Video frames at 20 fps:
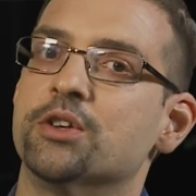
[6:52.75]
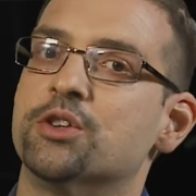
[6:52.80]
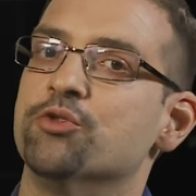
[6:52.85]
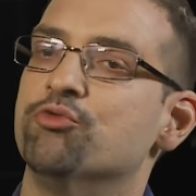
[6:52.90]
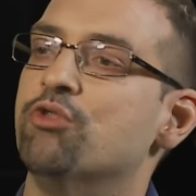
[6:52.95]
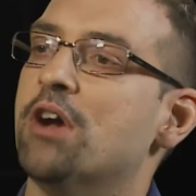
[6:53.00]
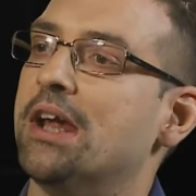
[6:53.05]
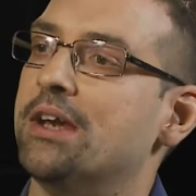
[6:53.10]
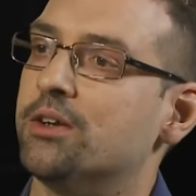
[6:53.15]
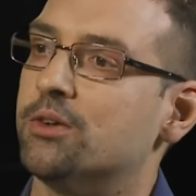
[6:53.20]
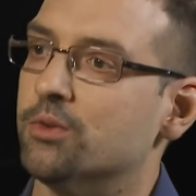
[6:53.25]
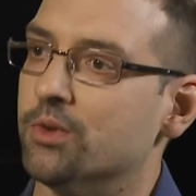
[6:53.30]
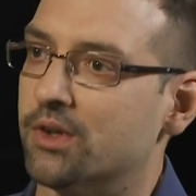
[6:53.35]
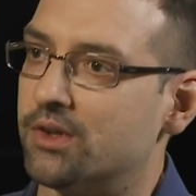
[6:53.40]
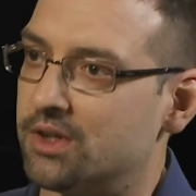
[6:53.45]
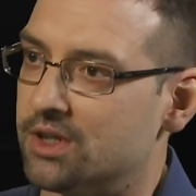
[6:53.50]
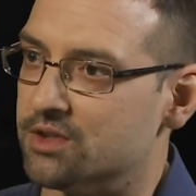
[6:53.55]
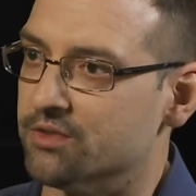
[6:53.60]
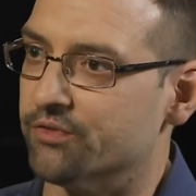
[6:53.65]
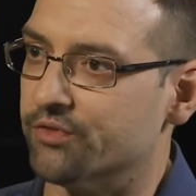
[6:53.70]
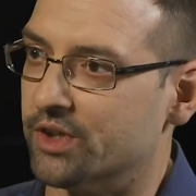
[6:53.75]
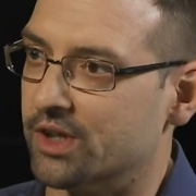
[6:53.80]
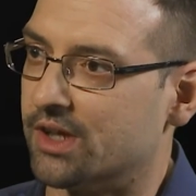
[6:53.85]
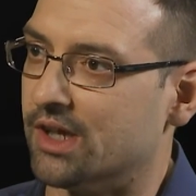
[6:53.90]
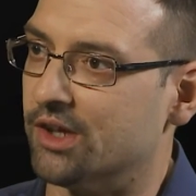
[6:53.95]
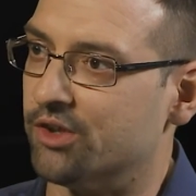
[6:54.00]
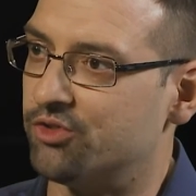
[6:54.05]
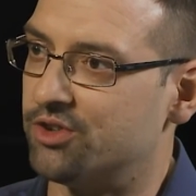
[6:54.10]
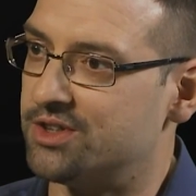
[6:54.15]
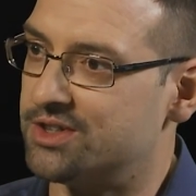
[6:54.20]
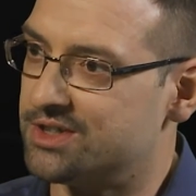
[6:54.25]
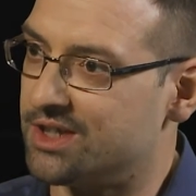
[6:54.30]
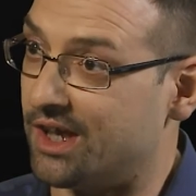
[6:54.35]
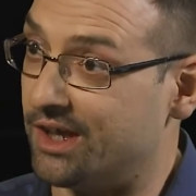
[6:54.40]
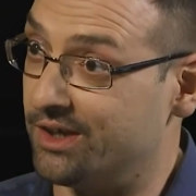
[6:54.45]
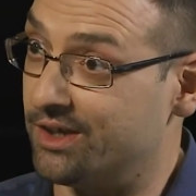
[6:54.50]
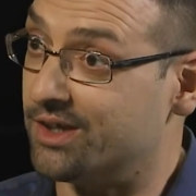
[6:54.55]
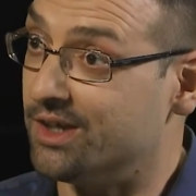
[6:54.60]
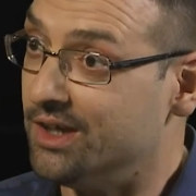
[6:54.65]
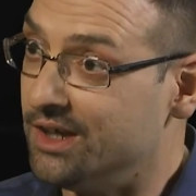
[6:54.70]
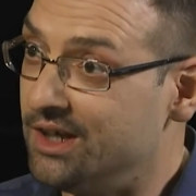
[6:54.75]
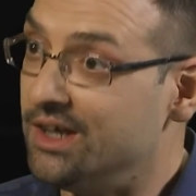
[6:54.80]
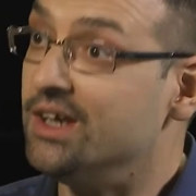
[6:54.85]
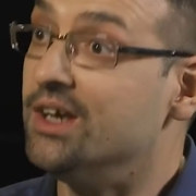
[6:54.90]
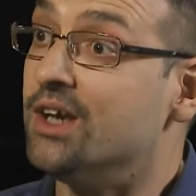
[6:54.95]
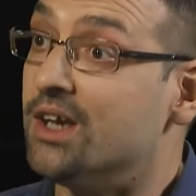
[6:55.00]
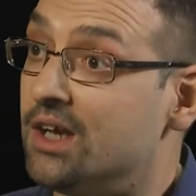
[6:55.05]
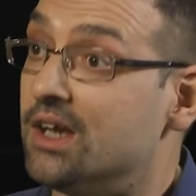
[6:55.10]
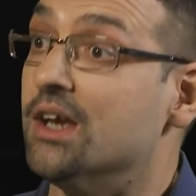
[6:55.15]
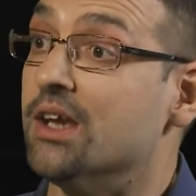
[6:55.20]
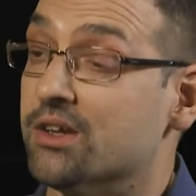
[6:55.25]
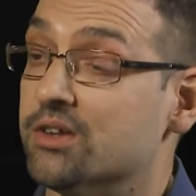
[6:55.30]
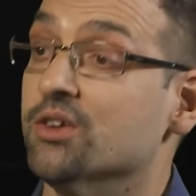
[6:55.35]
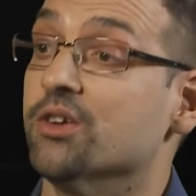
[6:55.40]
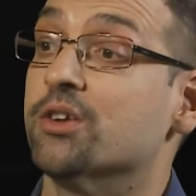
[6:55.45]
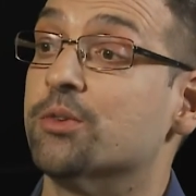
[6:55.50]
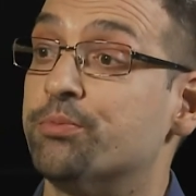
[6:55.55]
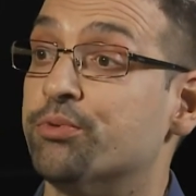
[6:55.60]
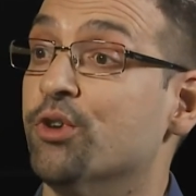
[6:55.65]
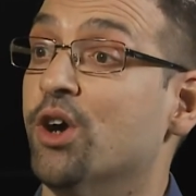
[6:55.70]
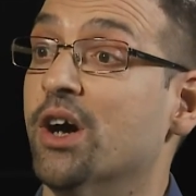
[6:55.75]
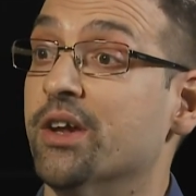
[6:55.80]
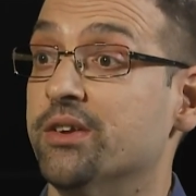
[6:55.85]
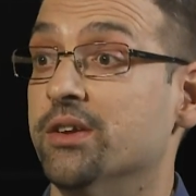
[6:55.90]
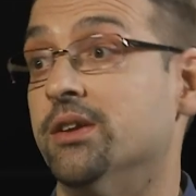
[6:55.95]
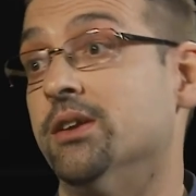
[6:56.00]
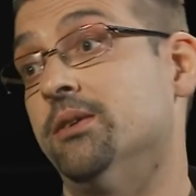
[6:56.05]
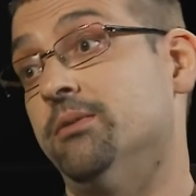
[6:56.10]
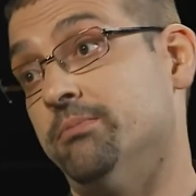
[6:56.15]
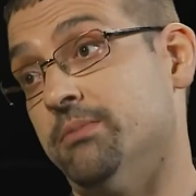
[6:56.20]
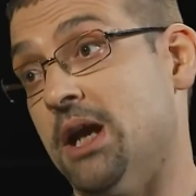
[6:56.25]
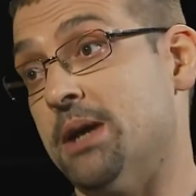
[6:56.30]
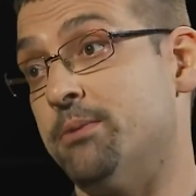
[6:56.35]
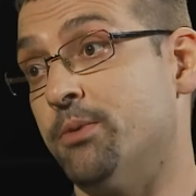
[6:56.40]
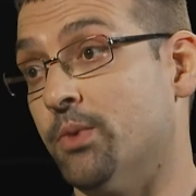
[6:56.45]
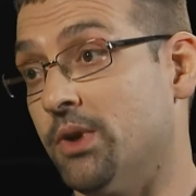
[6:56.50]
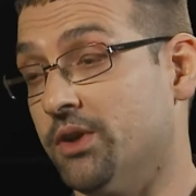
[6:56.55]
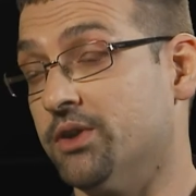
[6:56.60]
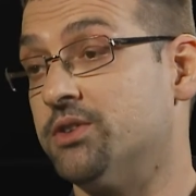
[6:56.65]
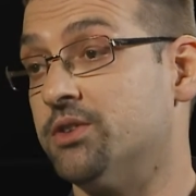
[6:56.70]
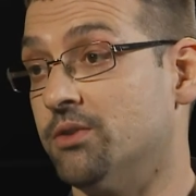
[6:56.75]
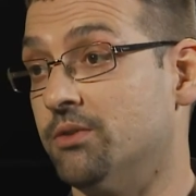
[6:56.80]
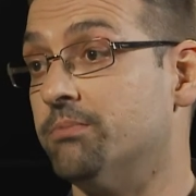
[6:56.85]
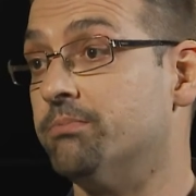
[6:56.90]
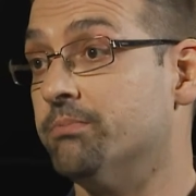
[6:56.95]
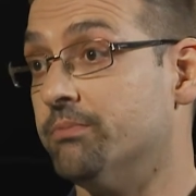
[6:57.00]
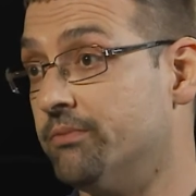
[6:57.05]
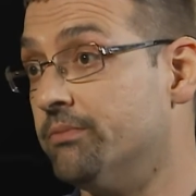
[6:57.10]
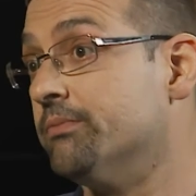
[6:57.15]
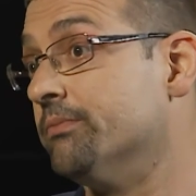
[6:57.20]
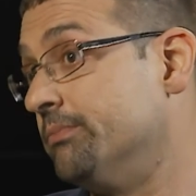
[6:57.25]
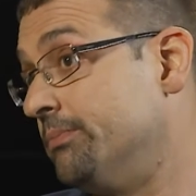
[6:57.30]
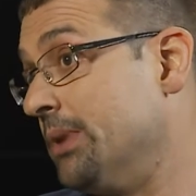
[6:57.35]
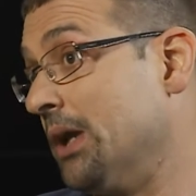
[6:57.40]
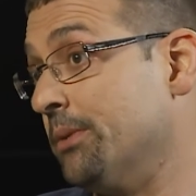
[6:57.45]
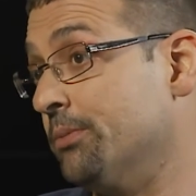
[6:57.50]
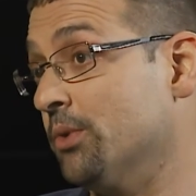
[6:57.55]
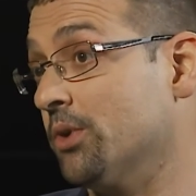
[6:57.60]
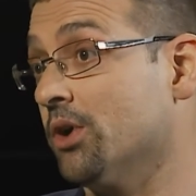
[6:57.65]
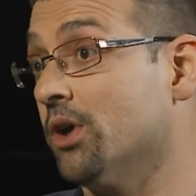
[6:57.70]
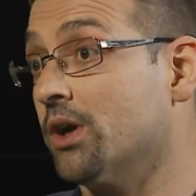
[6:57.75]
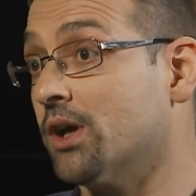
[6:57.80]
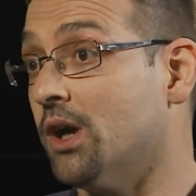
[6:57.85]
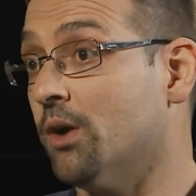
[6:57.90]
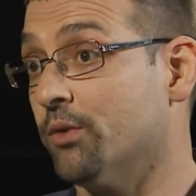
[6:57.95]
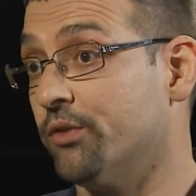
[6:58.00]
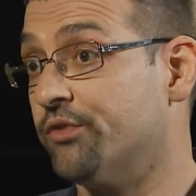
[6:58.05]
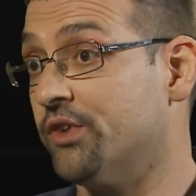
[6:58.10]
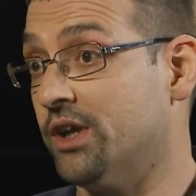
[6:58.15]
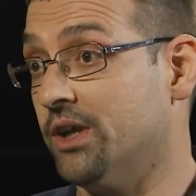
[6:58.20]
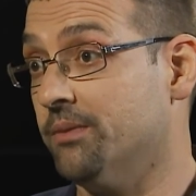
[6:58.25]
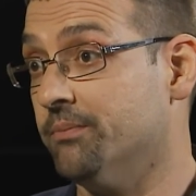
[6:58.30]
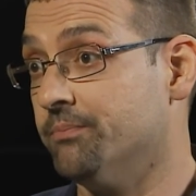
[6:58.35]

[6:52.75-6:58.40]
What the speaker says: a radical decision for the country to take. It's not surprising that maybe one or two people got cold feet.